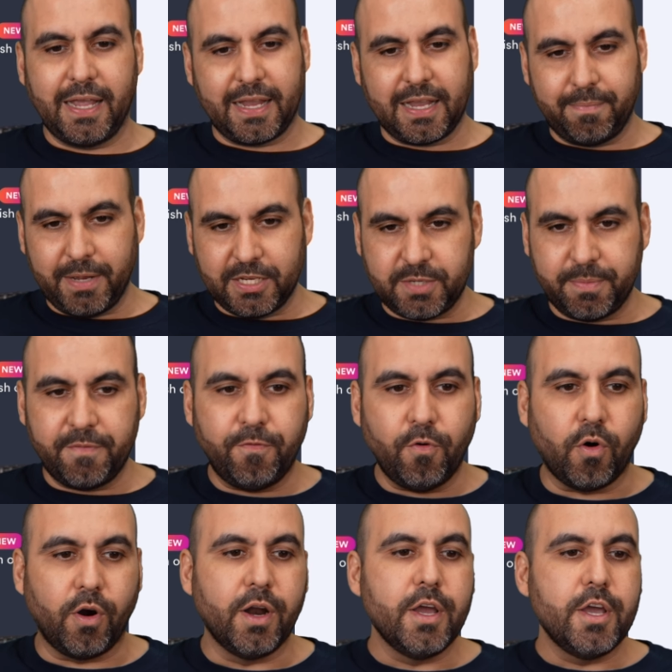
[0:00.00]
Like I mentioned
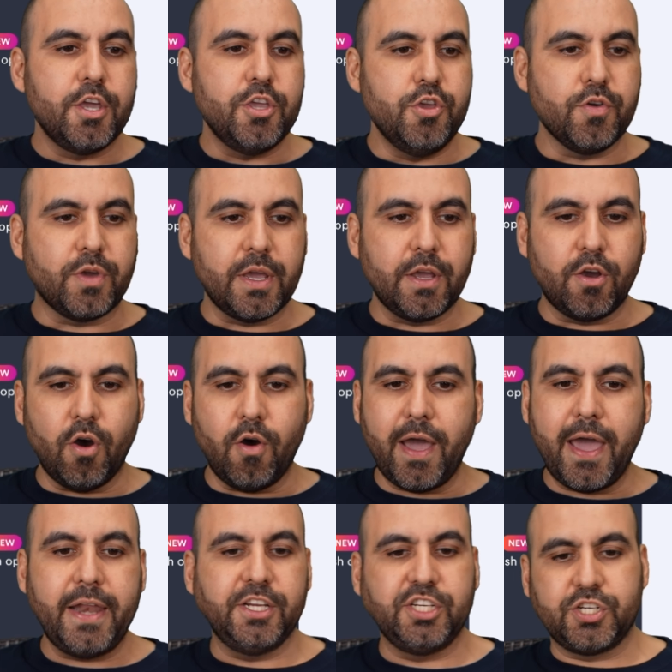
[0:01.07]
before, you can go
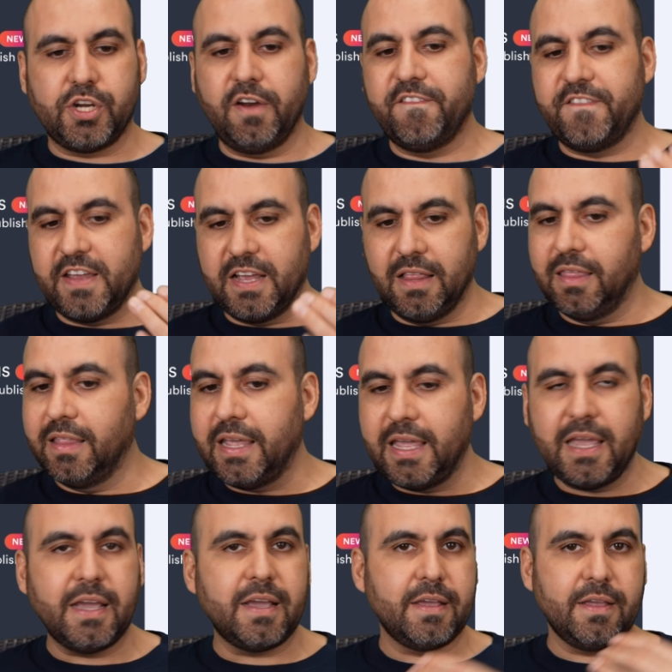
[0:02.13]
ahead and share it via
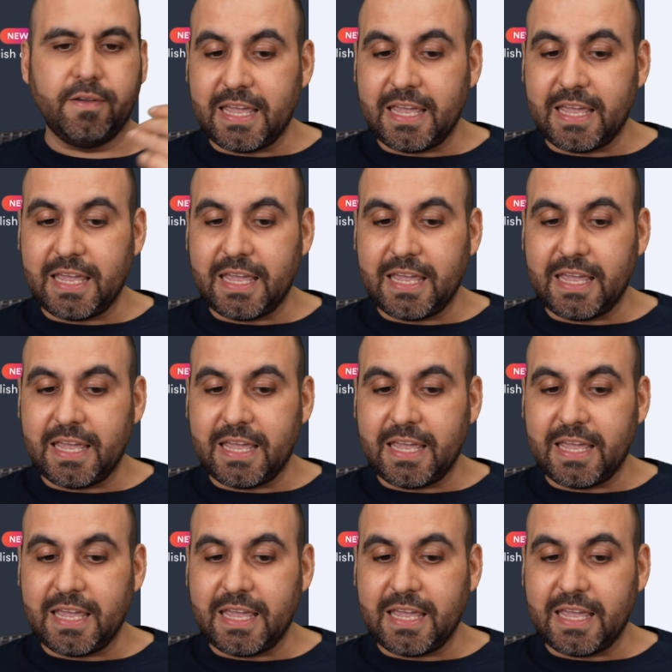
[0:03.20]
link,